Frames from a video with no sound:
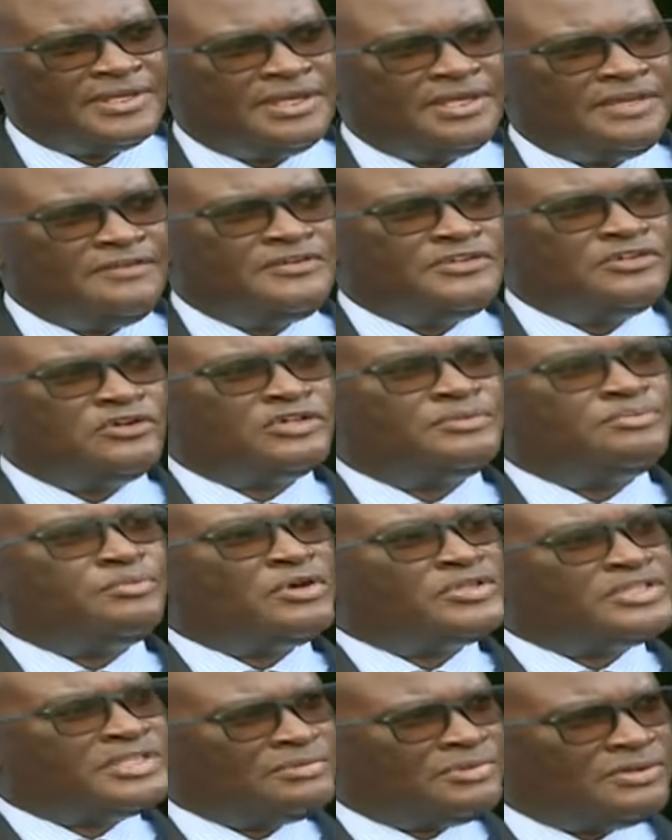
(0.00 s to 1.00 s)
If it's not
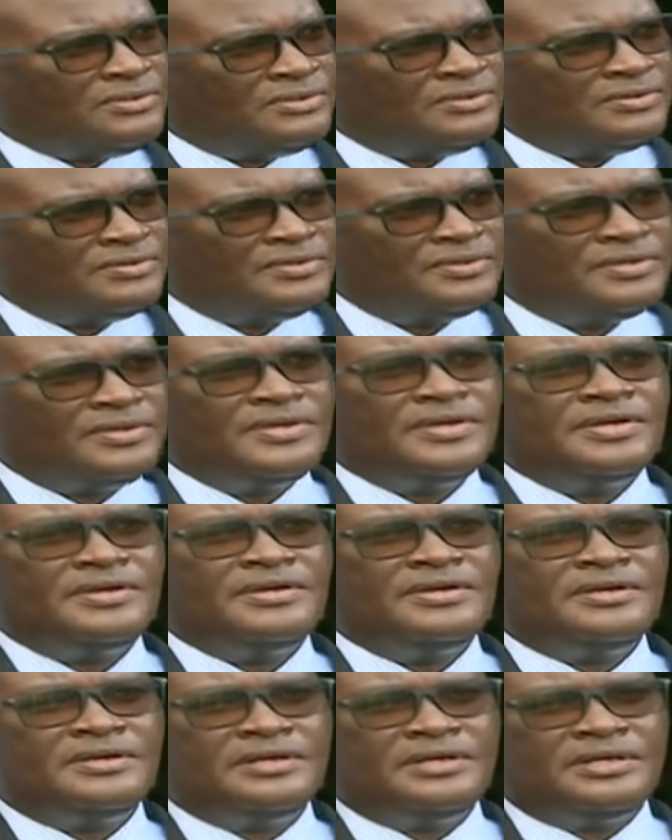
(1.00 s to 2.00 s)
possible,
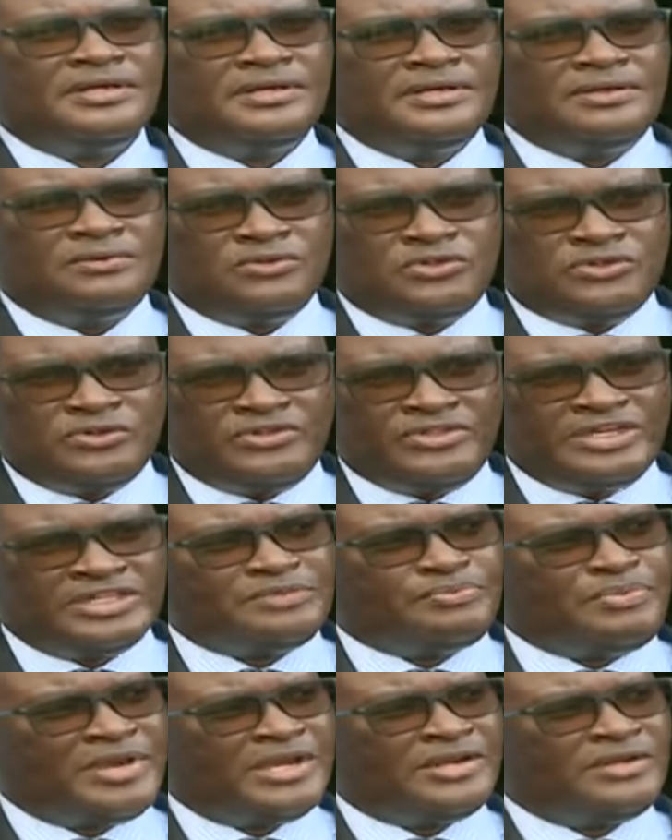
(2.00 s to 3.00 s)
during this
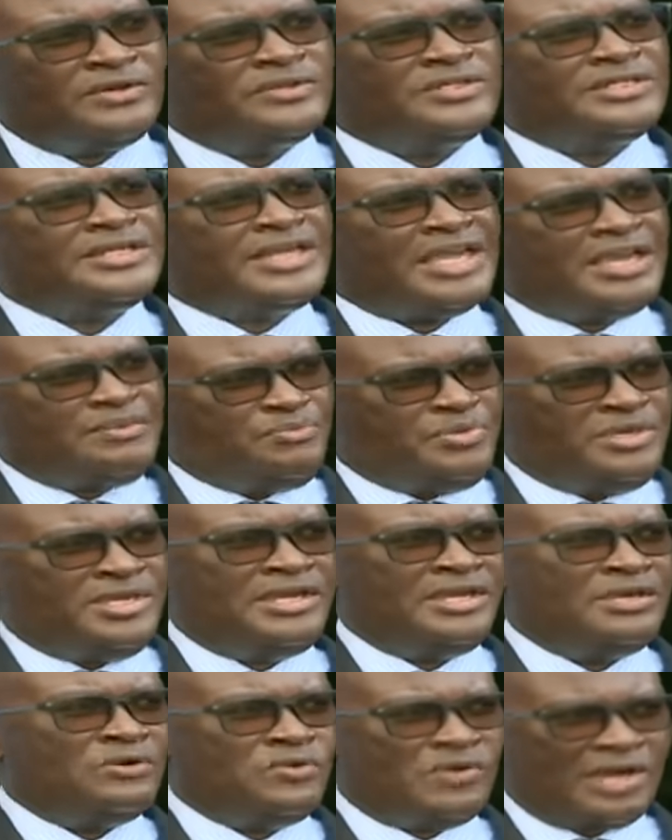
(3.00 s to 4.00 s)
period,
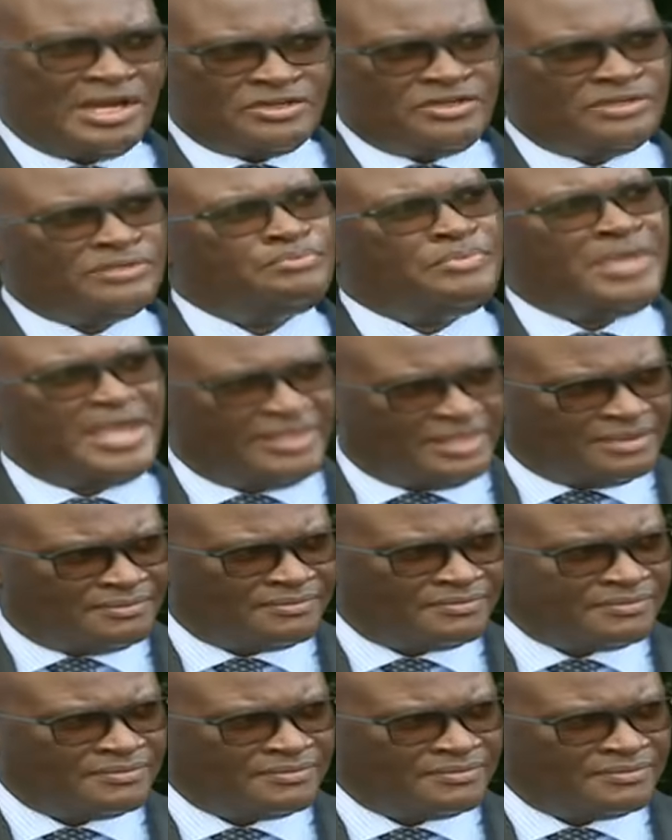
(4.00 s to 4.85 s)
KPA will actually pay them,